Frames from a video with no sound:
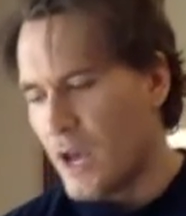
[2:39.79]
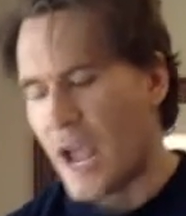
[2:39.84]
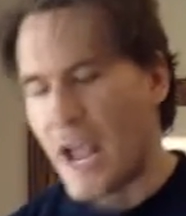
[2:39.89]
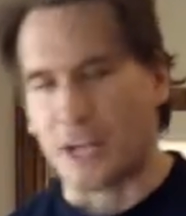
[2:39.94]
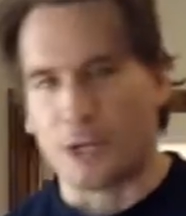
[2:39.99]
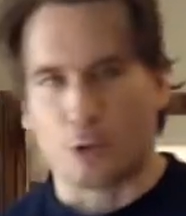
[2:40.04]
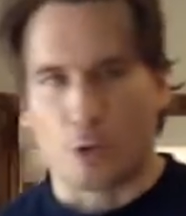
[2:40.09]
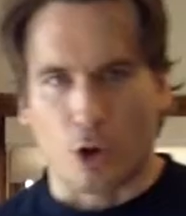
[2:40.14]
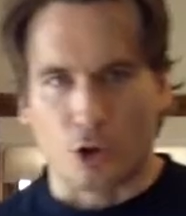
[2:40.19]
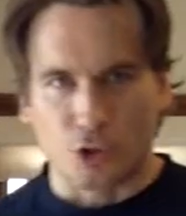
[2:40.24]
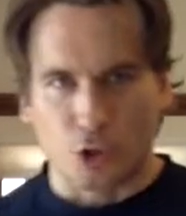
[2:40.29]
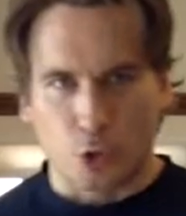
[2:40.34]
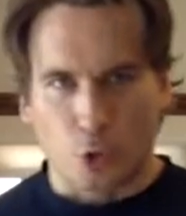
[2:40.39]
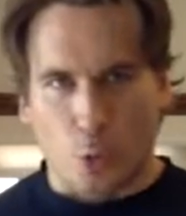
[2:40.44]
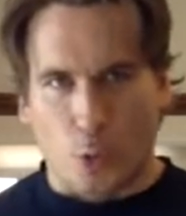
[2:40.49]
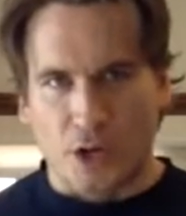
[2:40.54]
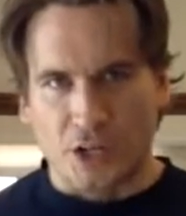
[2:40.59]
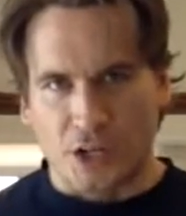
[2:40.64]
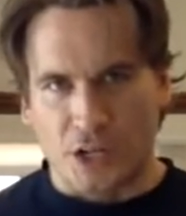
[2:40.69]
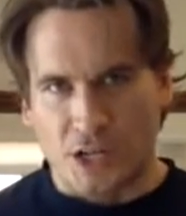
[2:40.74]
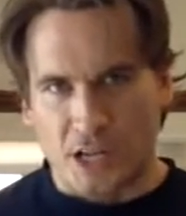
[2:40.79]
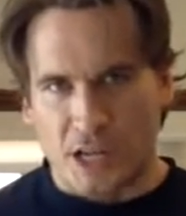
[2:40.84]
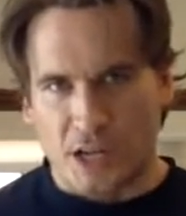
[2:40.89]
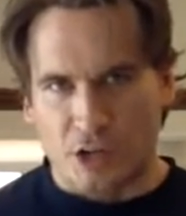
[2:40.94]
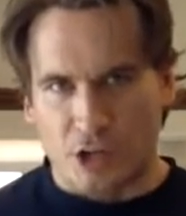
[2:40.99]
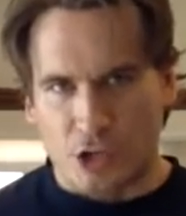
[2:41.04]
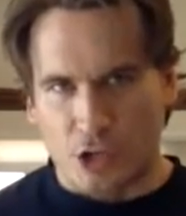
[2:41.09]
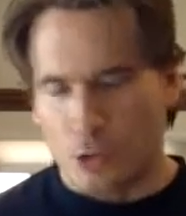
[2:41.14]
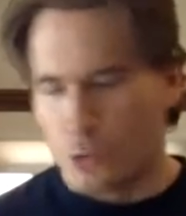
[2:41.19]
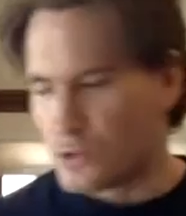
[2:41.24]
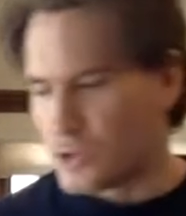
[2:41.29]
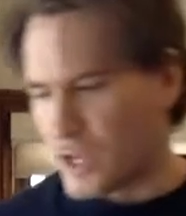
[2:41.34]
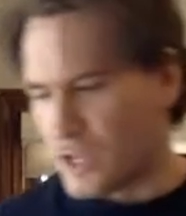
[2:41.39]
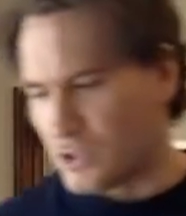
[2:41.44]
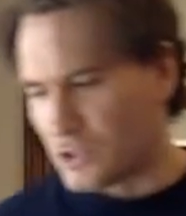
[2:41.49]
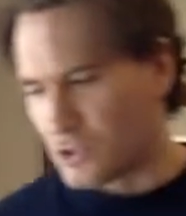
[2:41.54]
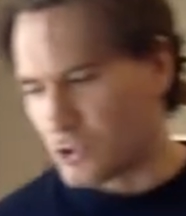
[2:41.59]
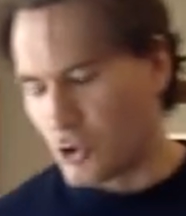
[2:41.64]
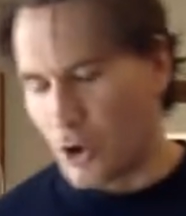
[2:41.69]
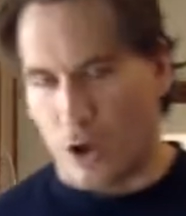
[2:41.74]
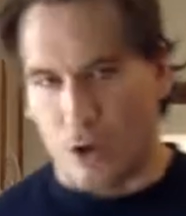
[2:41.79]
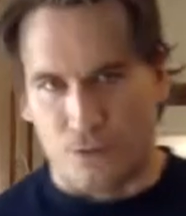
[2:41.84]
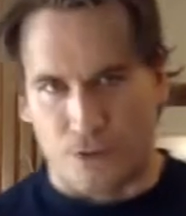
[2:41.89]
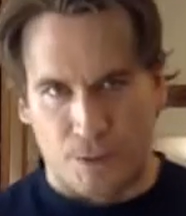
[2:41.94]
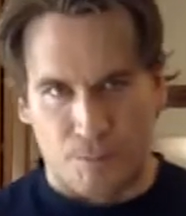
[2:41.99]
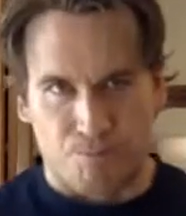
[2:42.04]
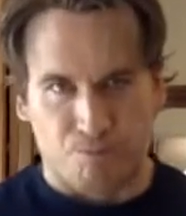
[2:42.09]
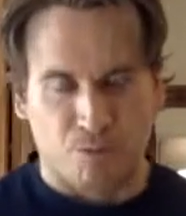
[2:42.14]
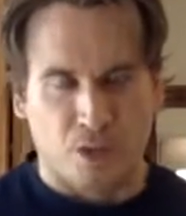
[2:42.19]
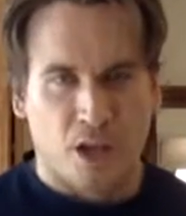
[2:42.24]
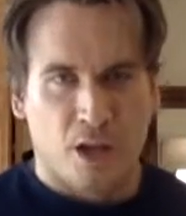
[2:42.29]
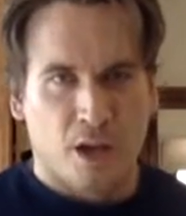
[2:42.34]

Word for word: And you're also going to need to use a solvent.